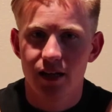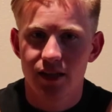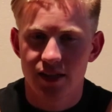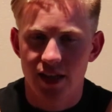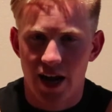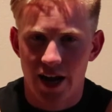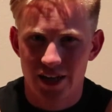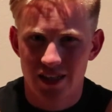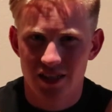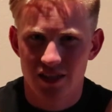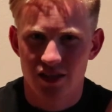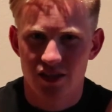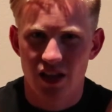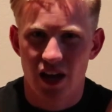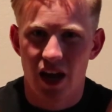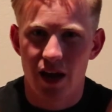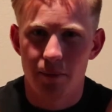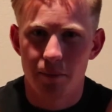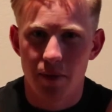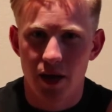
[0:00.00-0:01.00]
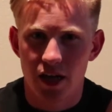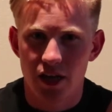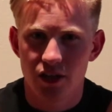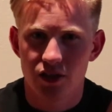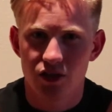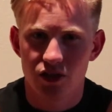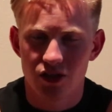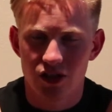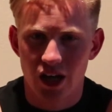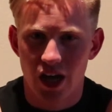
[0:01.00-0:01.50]
tasks and
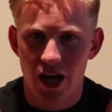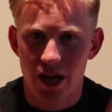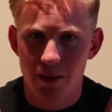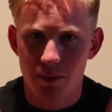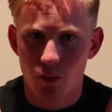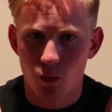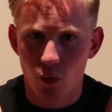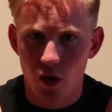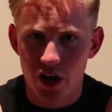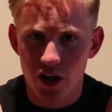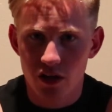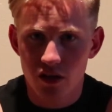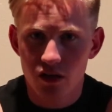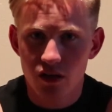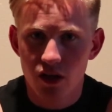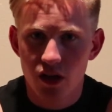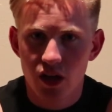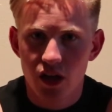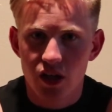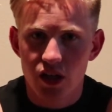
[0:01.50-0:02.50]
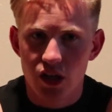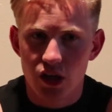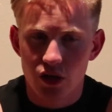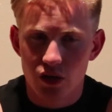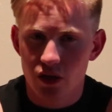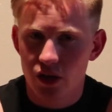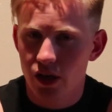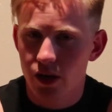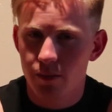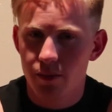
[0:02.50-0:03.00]
manage your time well,
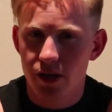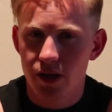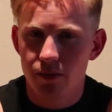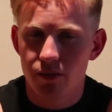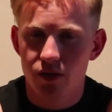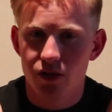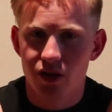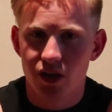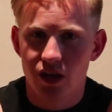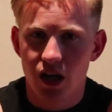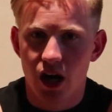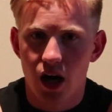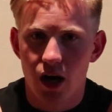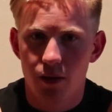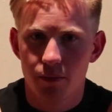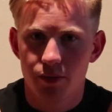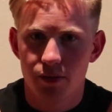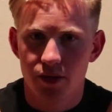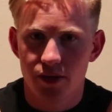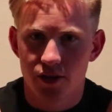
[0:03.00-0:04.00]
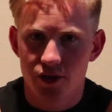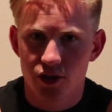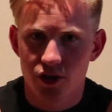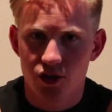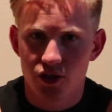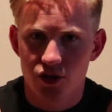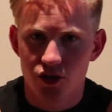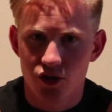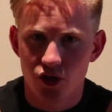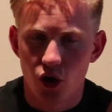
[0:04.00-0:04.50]
you're gonna be able to accomplish
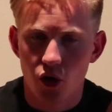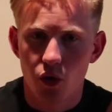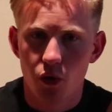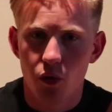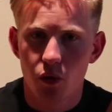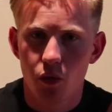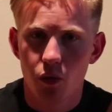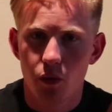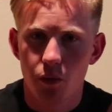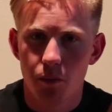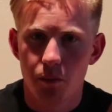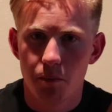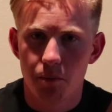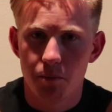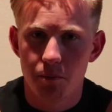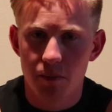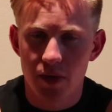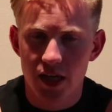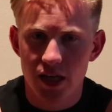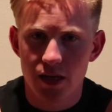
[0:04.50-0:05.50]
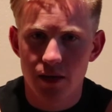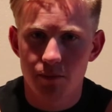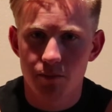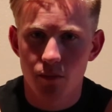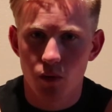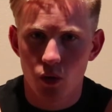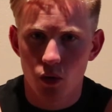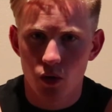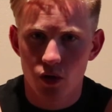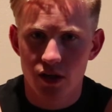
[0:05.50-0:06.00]
so many
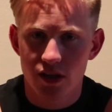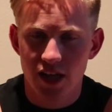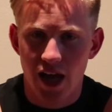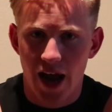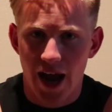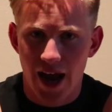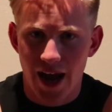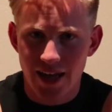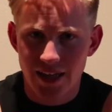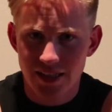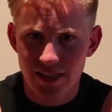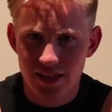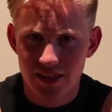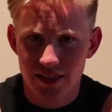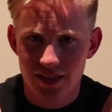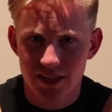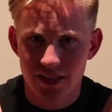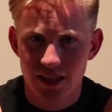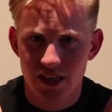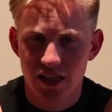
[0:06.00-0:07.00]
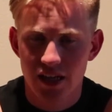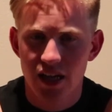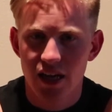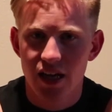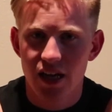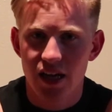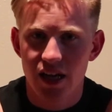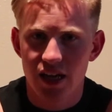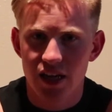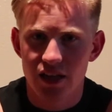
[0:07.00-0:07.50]
more tasks
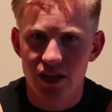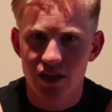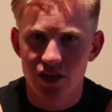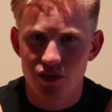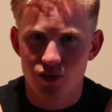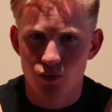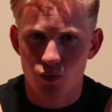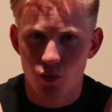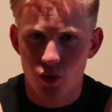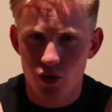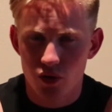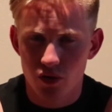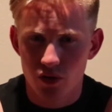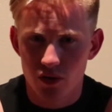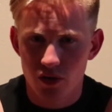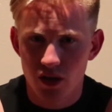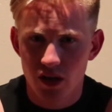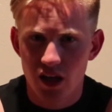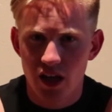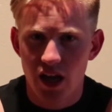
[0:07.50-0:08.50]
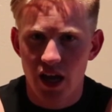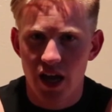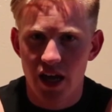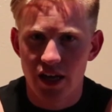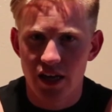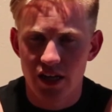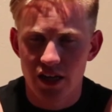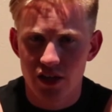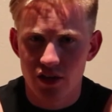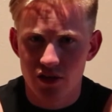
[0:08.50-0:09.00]
in this world
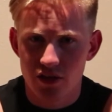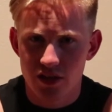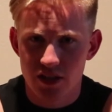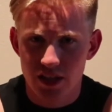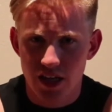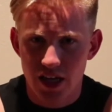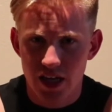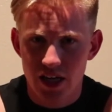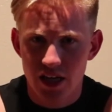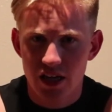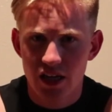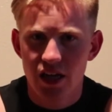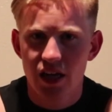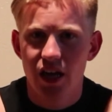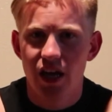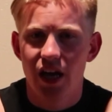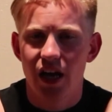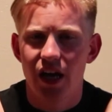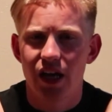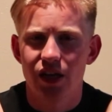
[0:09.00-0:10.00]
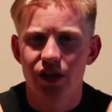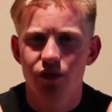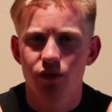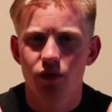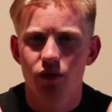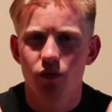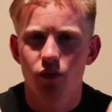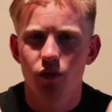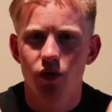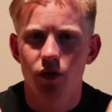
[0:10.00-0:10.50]
and in your day, and you
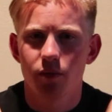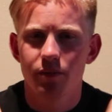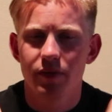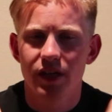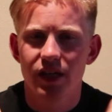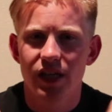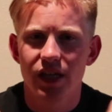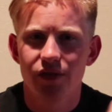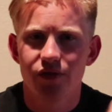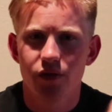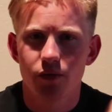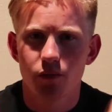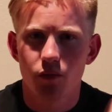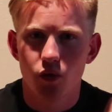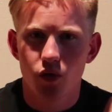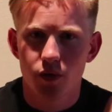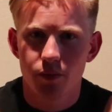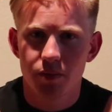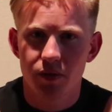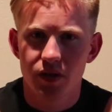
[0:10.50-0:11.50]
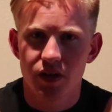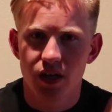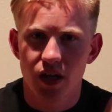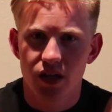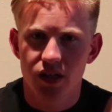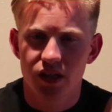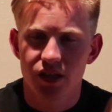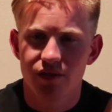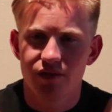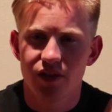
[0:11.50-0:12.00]
will be even more
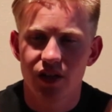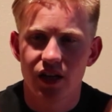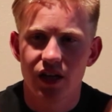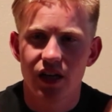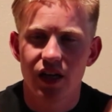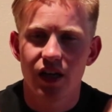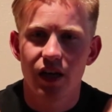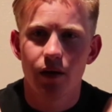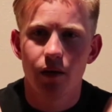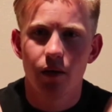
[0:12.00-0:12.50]
productive than